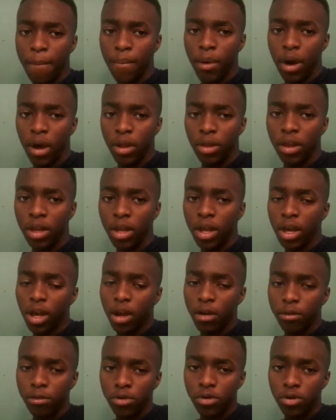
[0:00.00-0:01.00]
on the
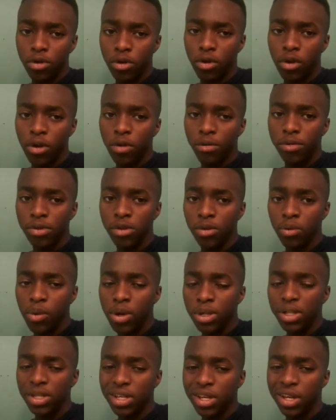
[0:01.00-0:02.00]
Kickoff Show if she
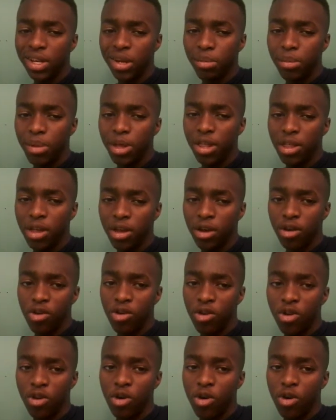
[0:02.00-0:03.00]
wasn't going to be there,
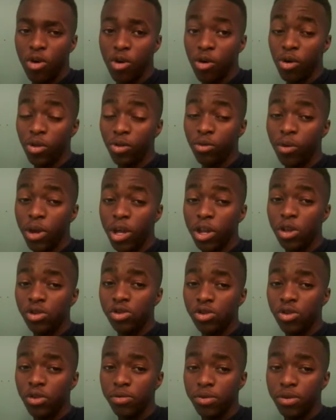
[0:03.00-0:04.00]
or on the regular
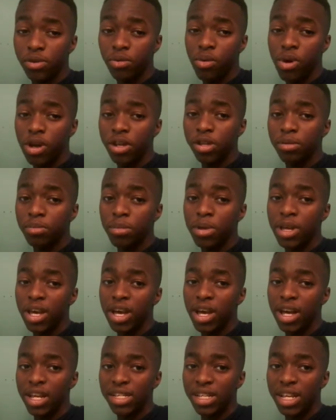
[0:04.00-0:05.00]
show if she was,
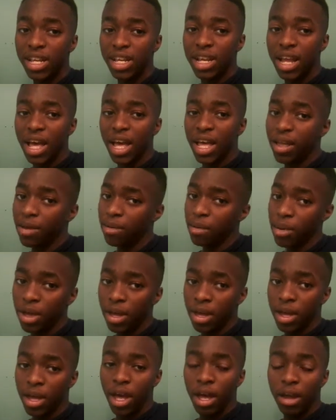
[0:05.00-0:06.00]
because at night,
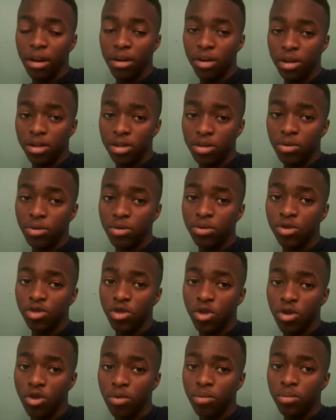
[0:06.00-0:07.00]
and also it was her
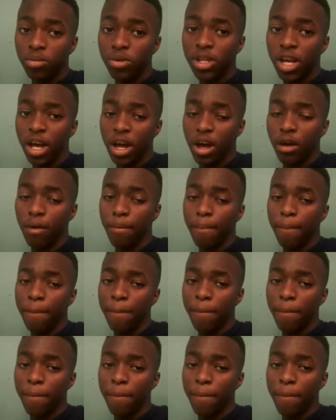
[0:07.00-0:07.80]
hometown,